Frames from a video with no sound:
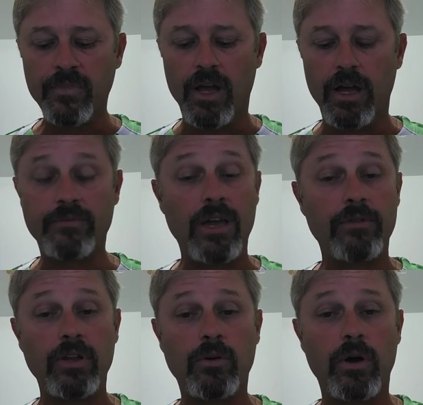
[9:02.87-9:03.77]
If you
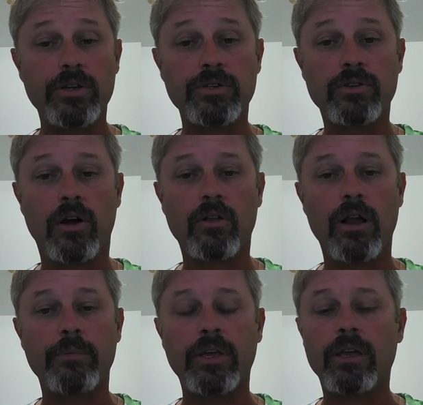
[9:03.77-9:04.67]
have any questions, holler
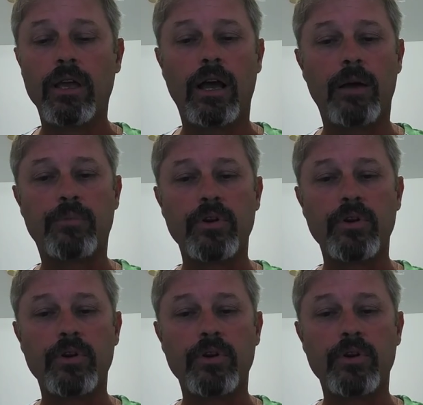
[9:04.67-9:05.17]
at me. I